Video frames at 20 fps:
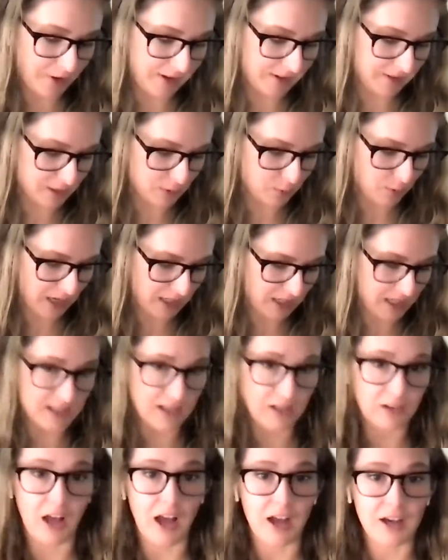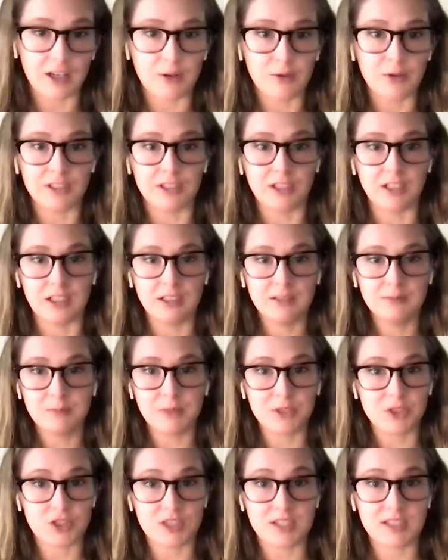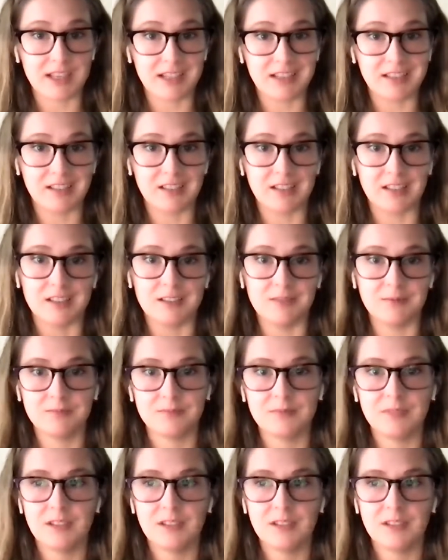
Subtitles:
Like this wine has a lot going on, but just like I